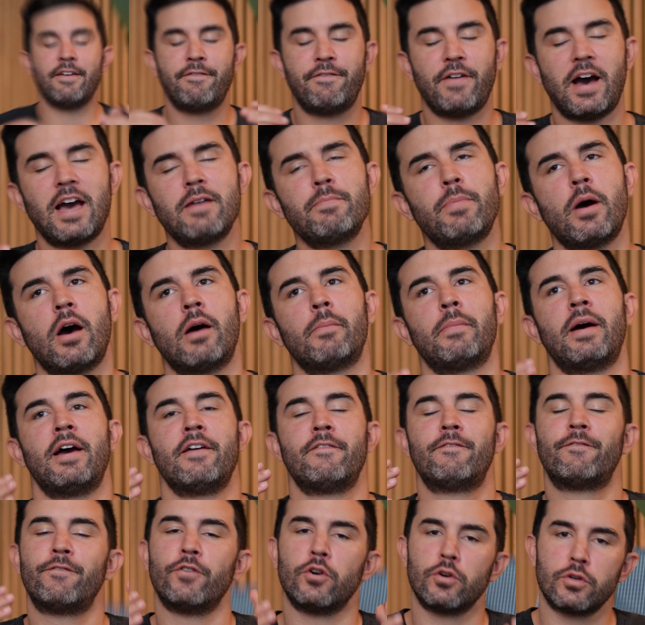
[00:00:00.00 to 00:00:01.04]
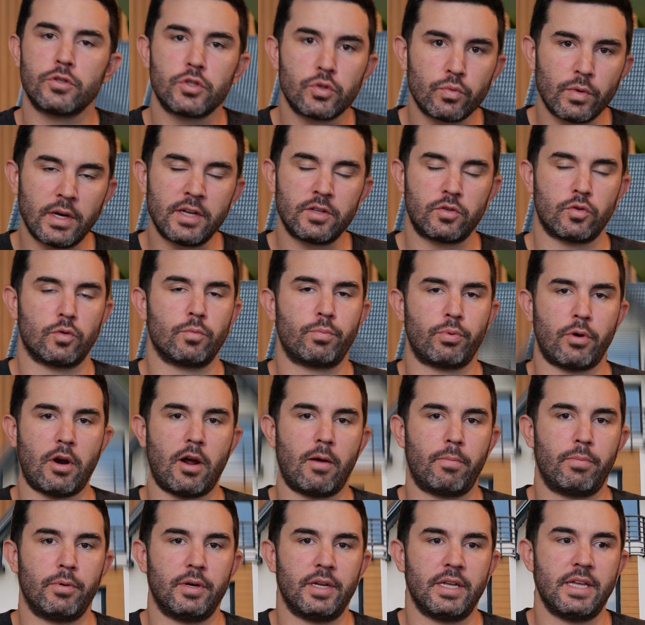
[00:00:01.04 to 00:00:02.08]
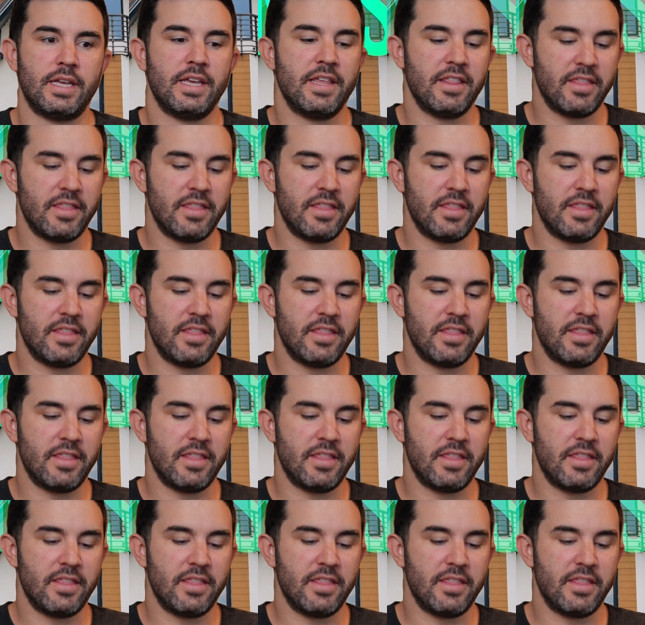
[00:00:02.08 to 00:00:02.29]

If I bought my first rental property,